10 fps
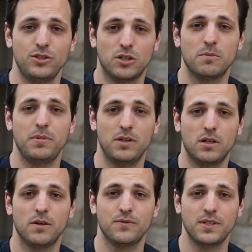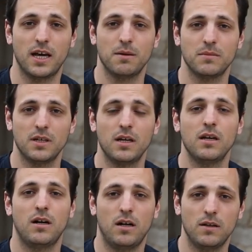short period of time,
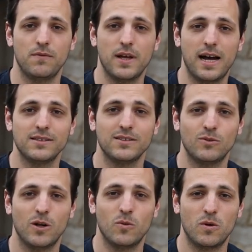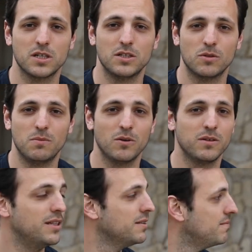all of that while working
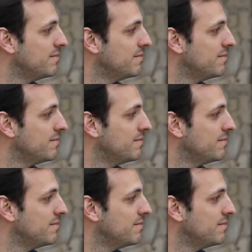remotely.